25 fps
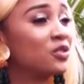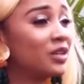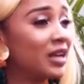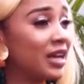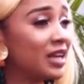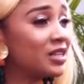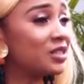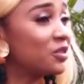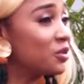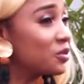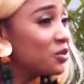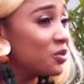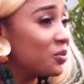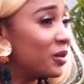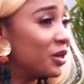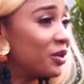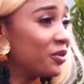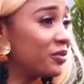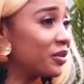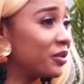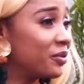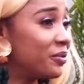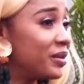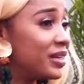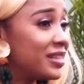so that's also one
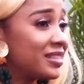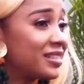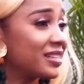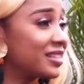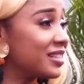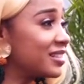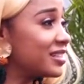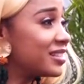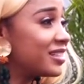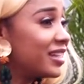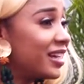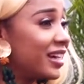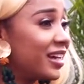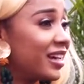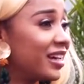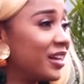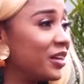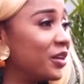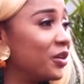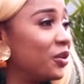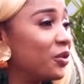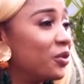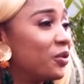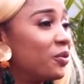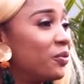of the reasons. Yeah,
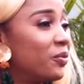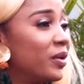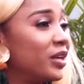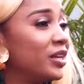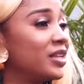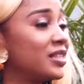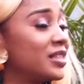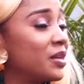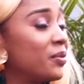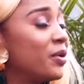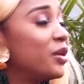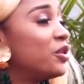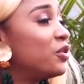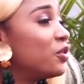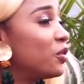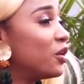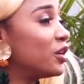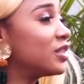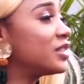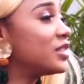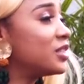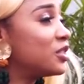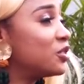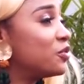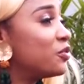okay. you know, they say when you
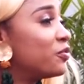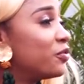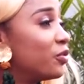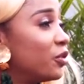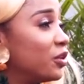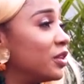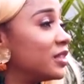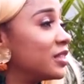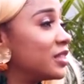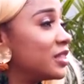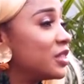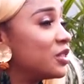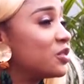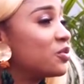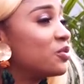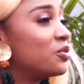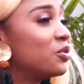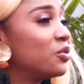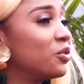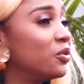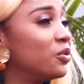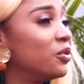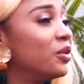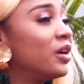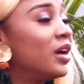got it, you flaunt it. You
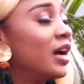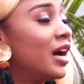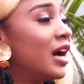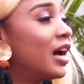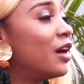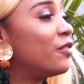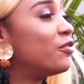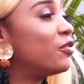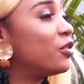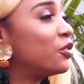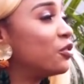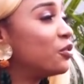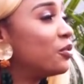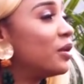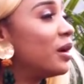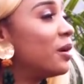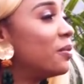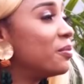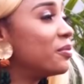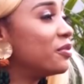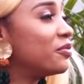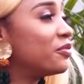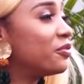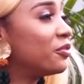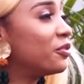so flaunt it. I for do
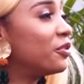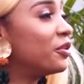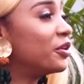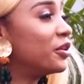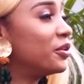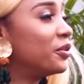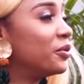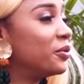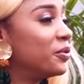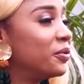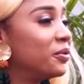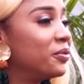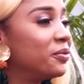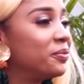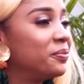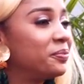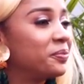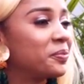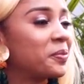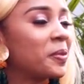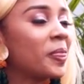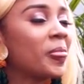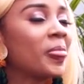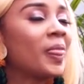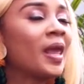one before, you know.
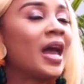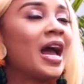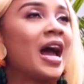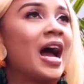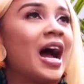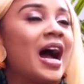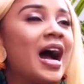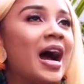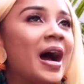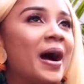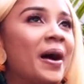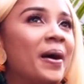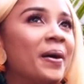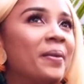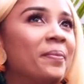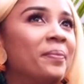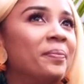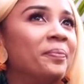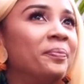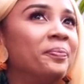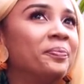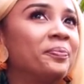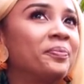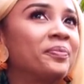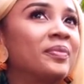
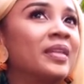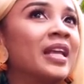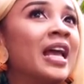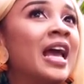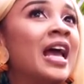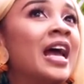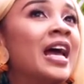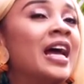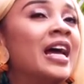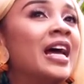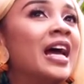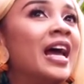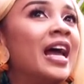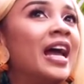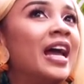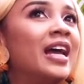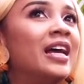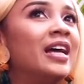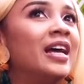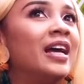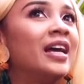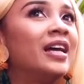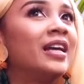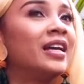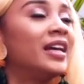Um,
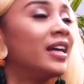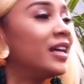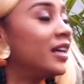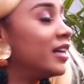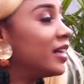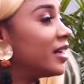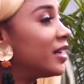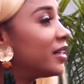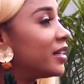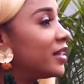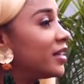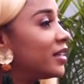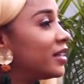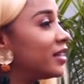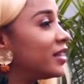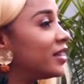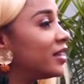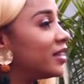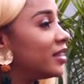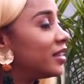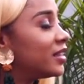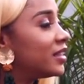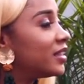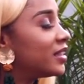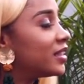you you don't
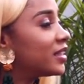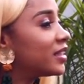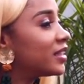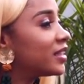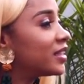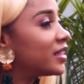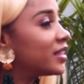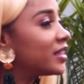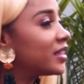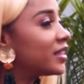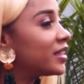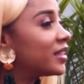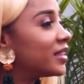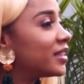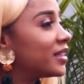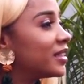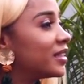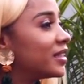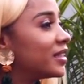fear, you know, the pu